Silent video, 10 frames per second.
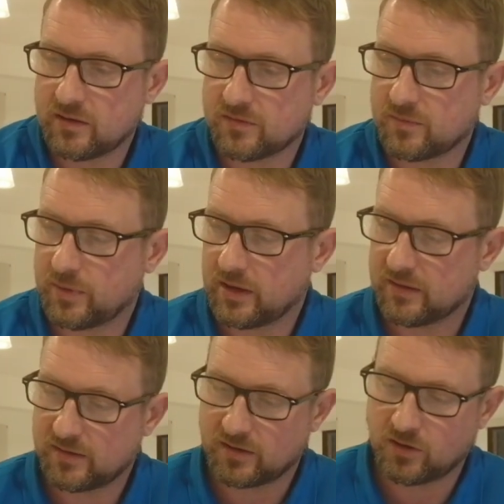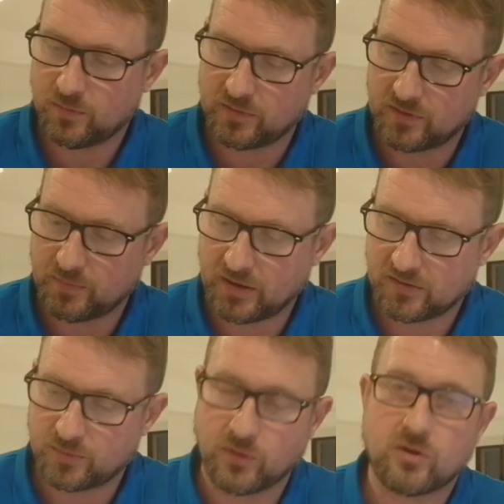You have to take a copy of your
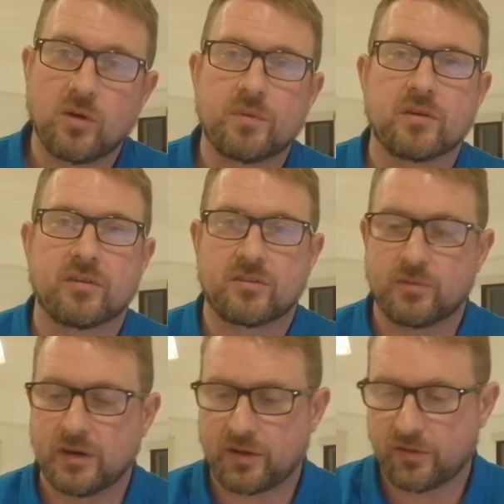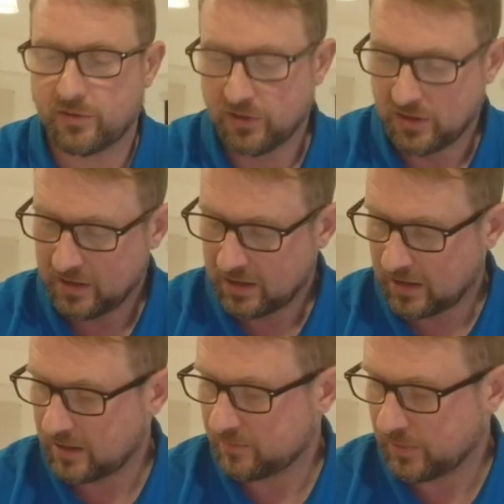passport, copy of your resguardo,
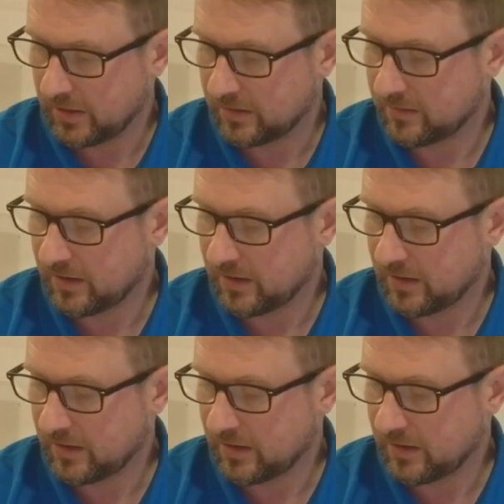and pay a